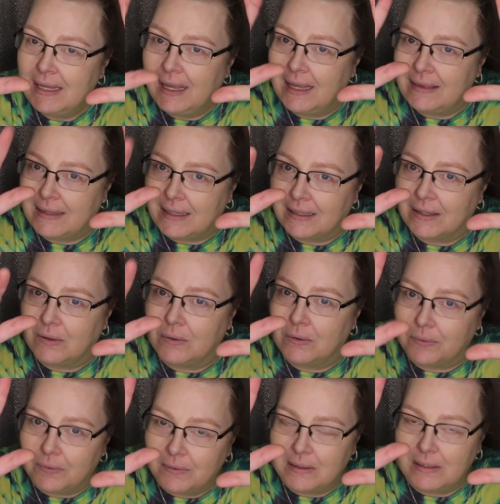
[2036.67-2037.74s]
and then go
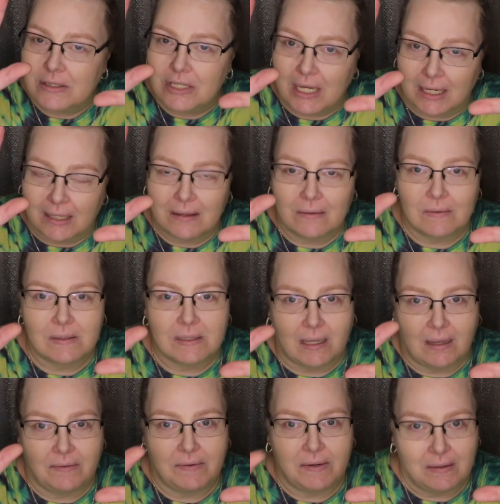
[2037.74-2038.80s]
through and check those
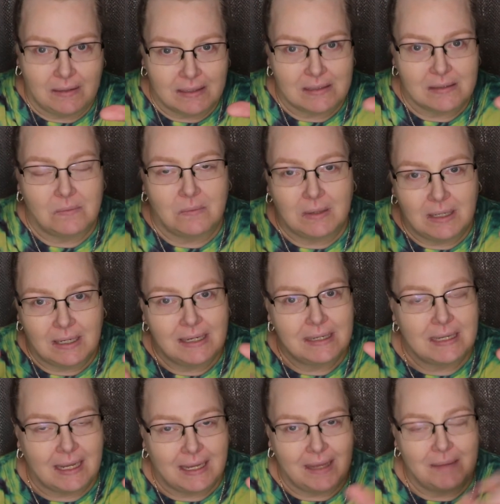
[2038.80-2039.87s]
off your list one at a
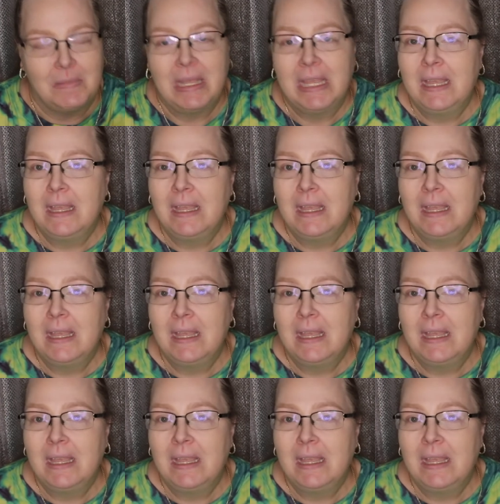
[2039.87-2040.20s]
time.